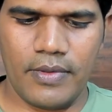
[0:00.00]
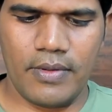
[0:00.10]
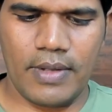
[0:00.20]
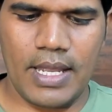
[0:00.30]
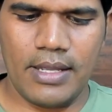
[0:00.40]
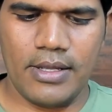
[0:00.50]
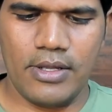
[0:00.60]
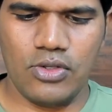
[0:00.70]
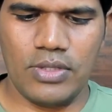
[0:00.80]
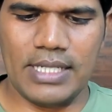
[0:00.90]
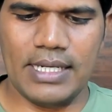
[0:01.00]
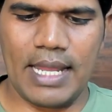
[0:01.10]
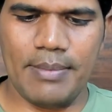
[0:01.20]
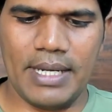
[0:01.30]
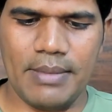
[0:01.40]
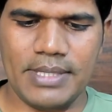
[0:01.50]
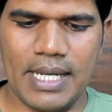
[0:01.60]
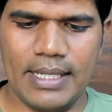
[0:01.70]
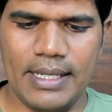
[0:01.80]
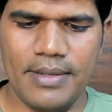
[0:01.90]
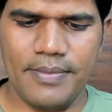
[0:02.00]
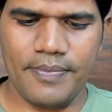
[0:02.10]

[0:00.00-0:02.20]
Okay. So that's the time that I'm selecting,